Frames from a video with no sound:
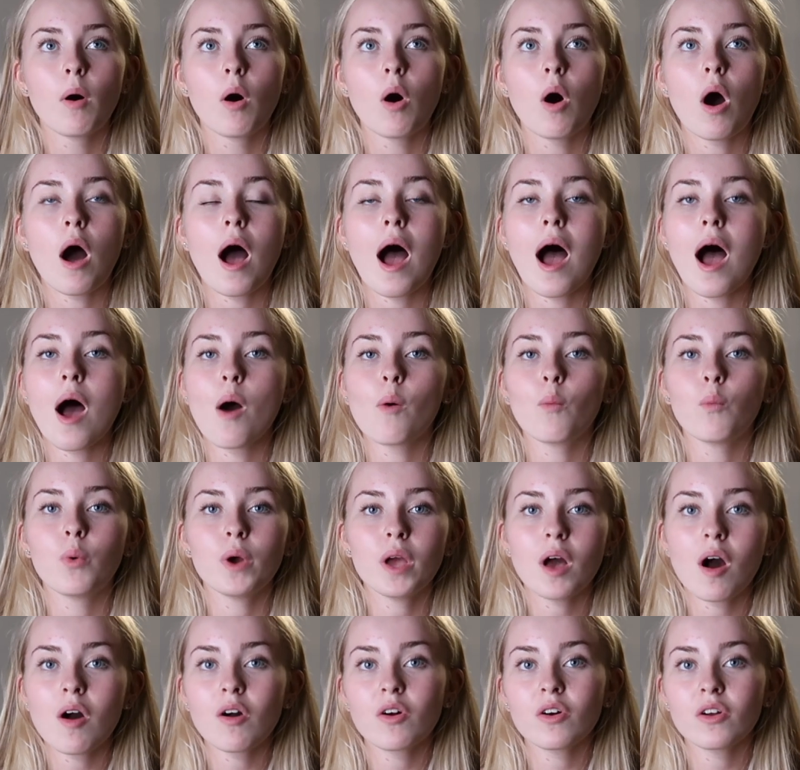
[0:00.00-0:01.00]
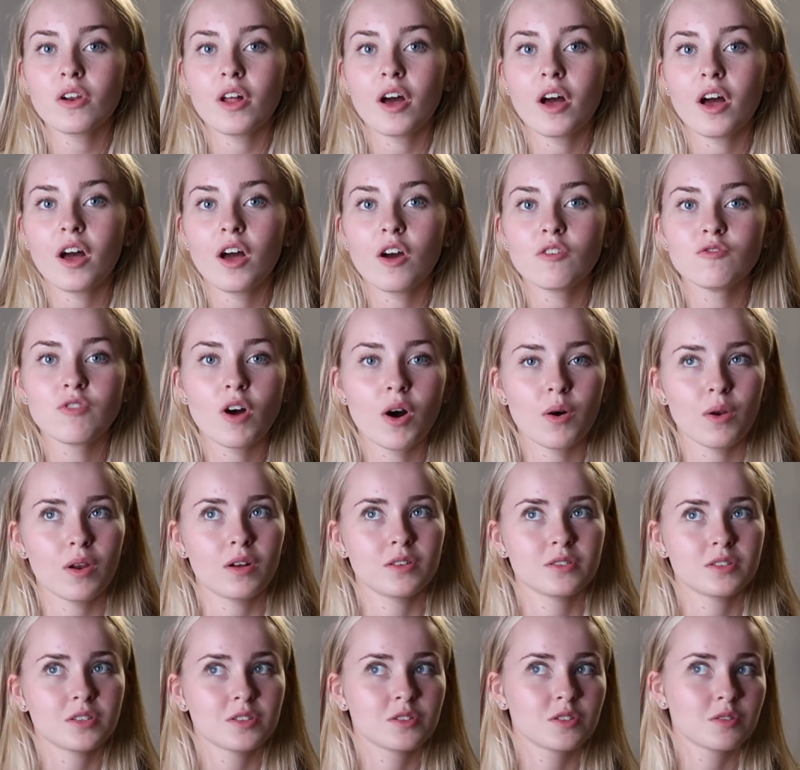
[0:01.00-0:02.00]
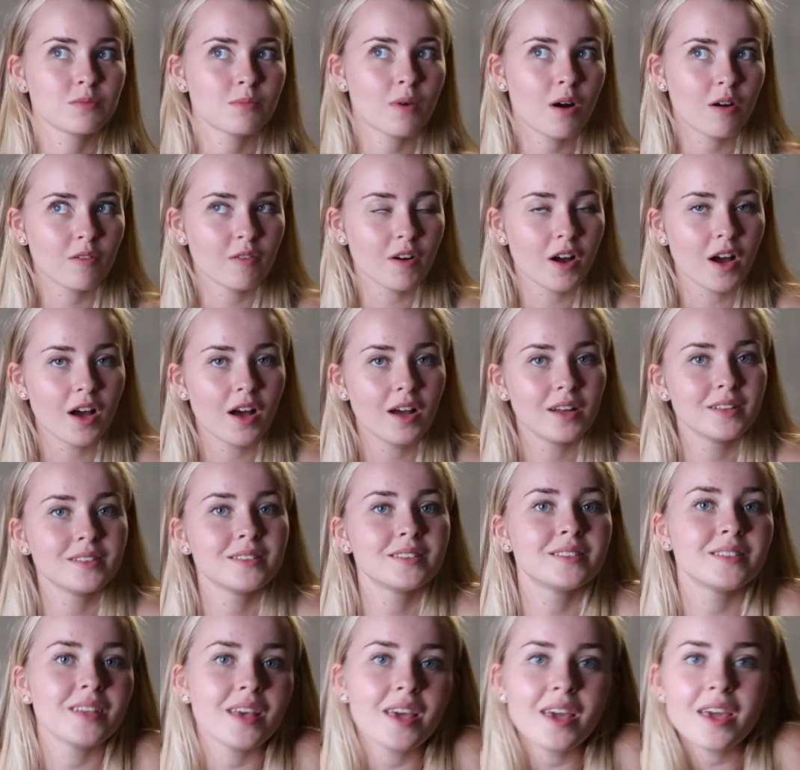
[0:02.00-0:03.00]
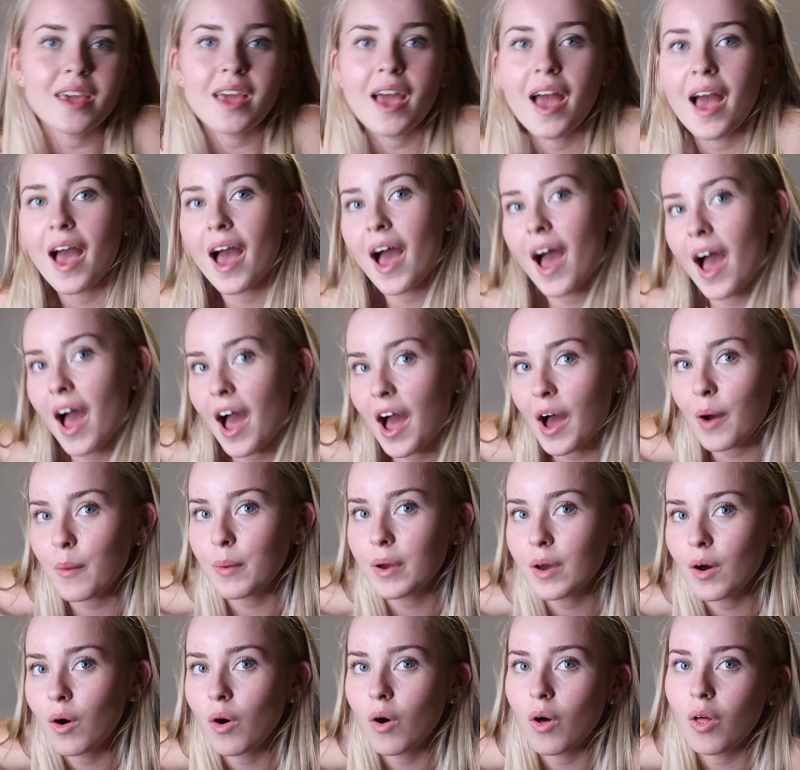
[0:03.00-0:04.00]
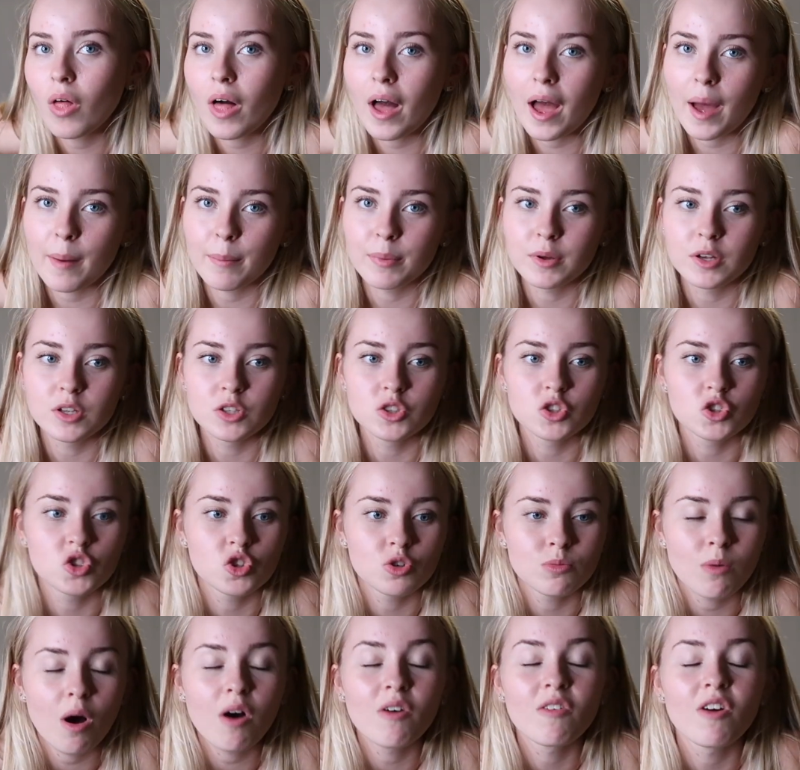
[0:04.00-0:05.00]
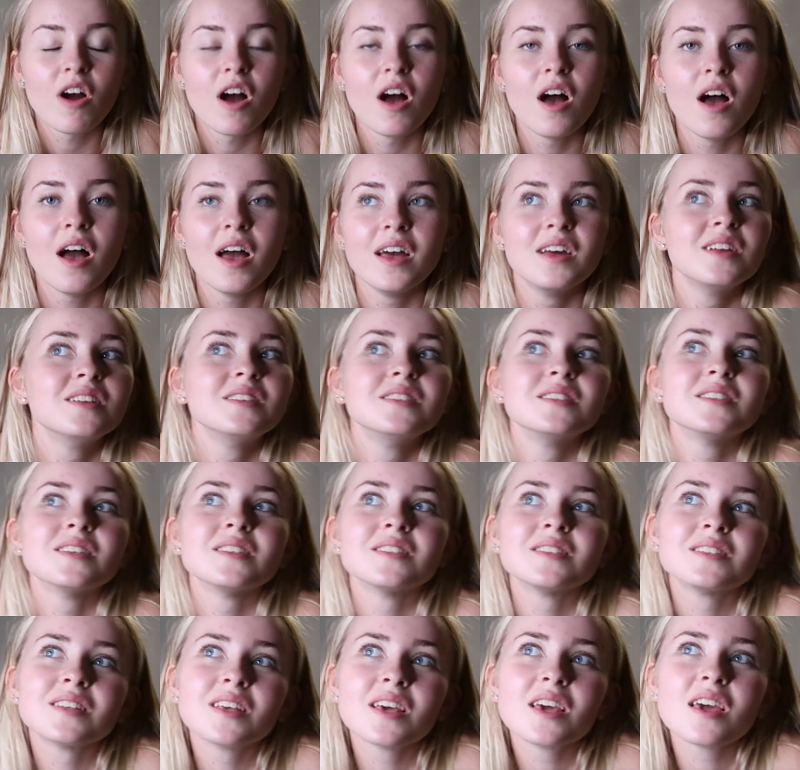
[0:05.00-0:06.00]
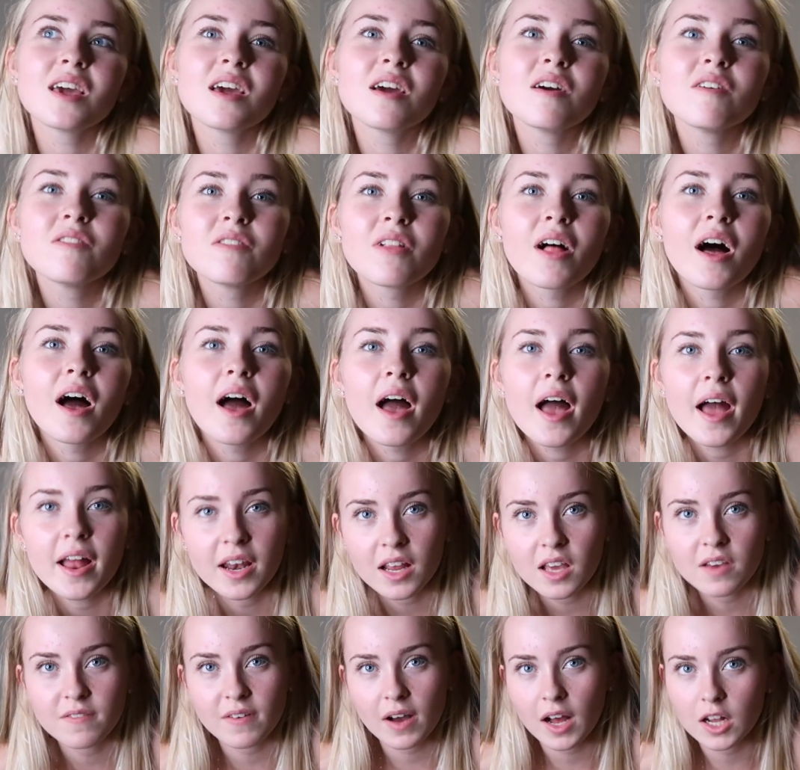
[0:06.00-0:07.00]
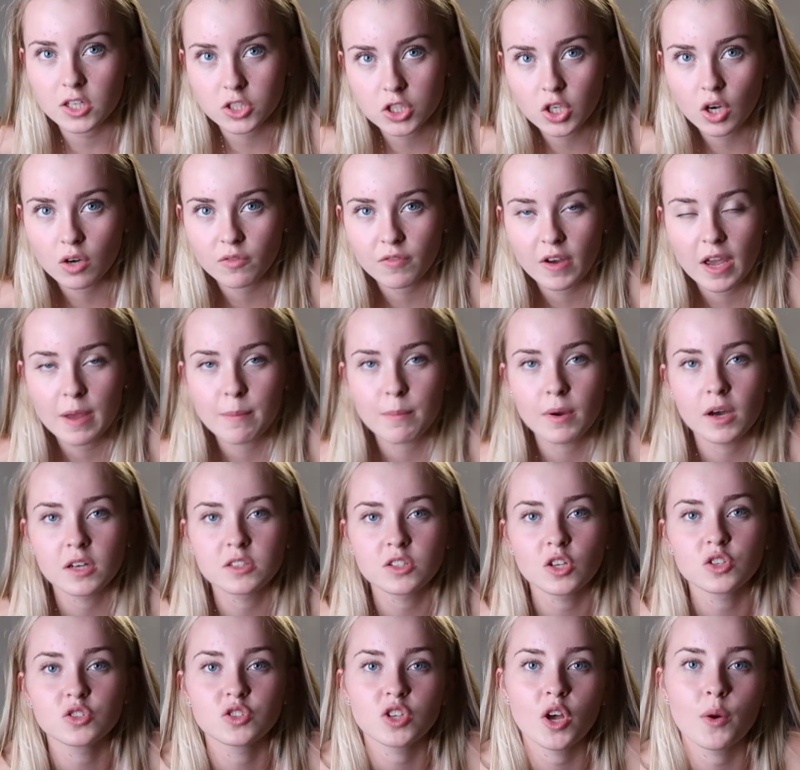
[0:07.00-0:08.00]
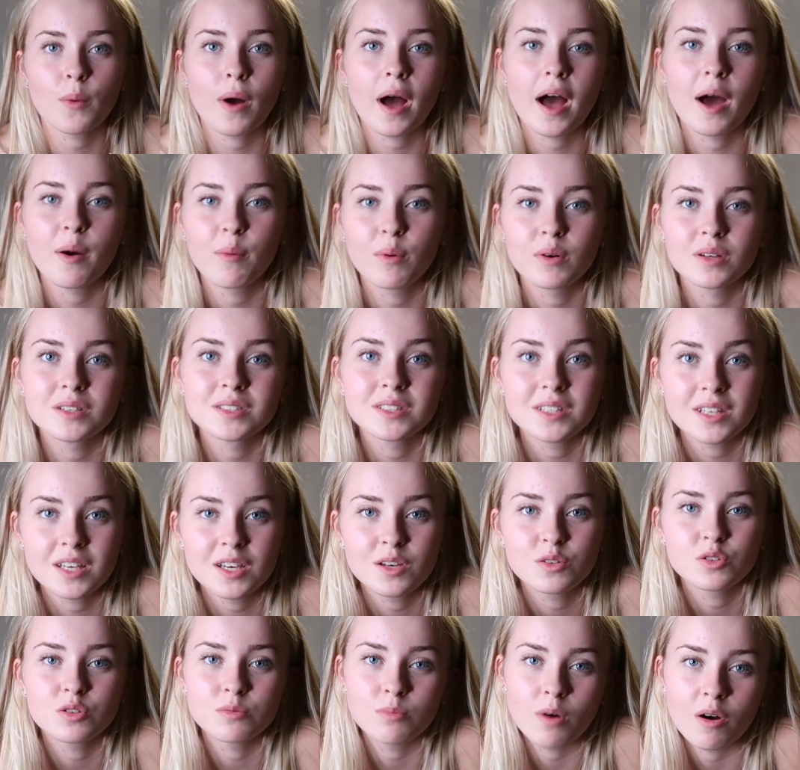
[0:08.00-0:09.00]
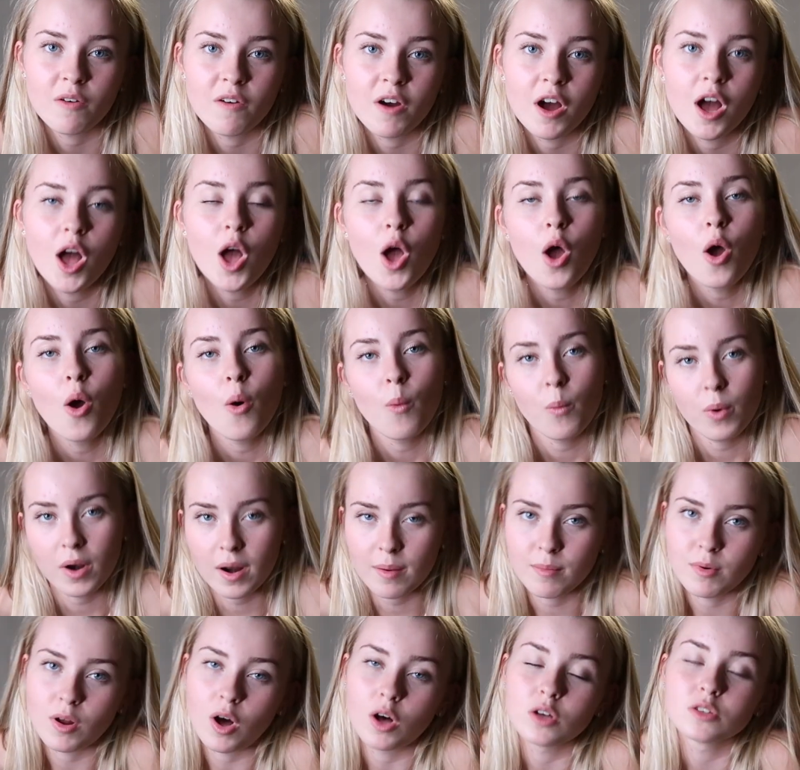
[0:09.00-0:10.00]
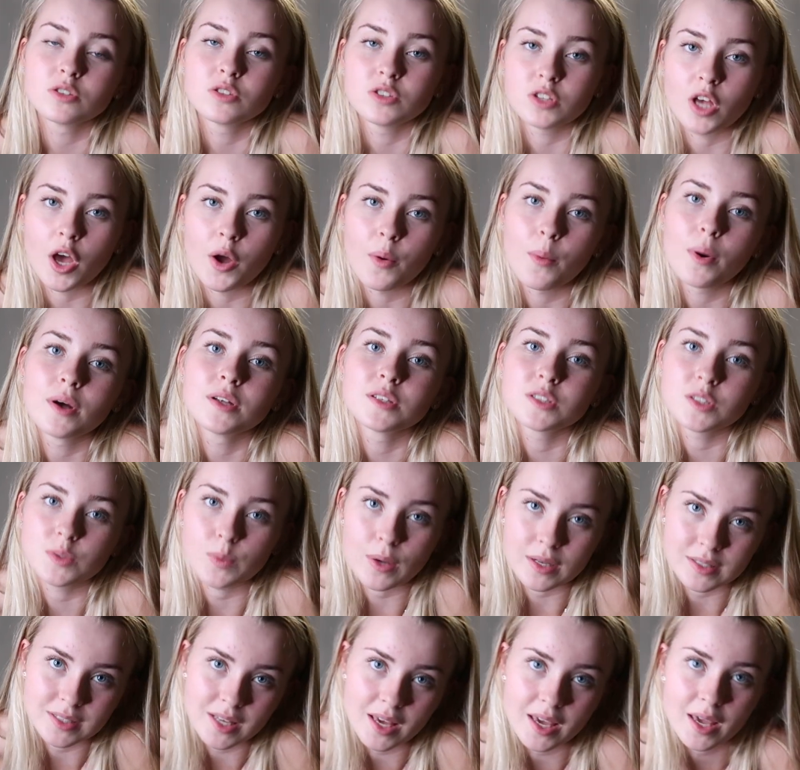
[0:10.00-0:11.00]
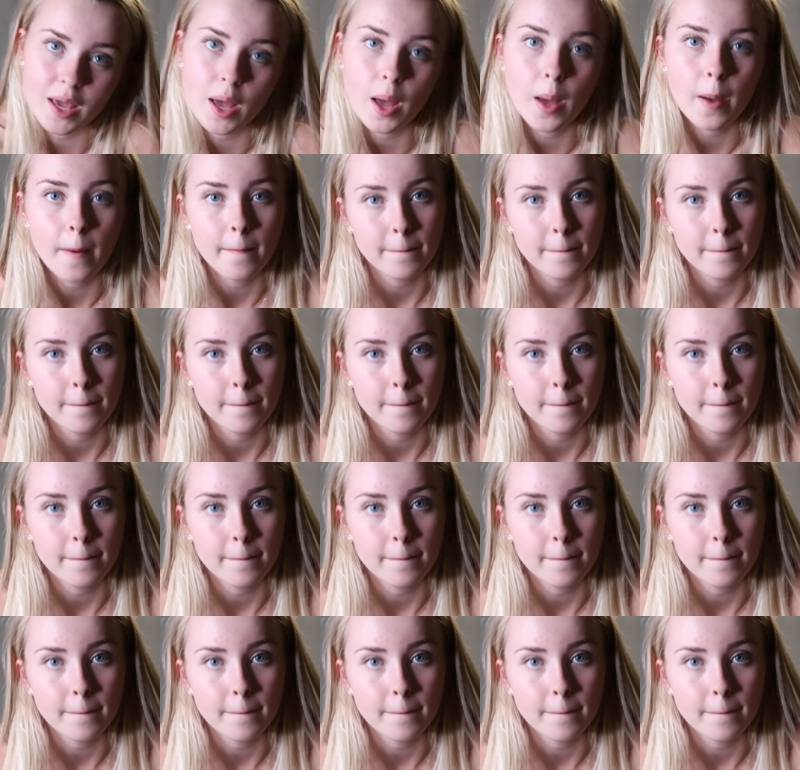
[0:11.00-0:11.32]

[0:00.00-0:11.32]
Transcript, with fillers: But we are going to roll on to tomorrow and see how it all happens tomorrow and see if like any of actually got famous. So I will see you tomorrow when I'm not so sweaty.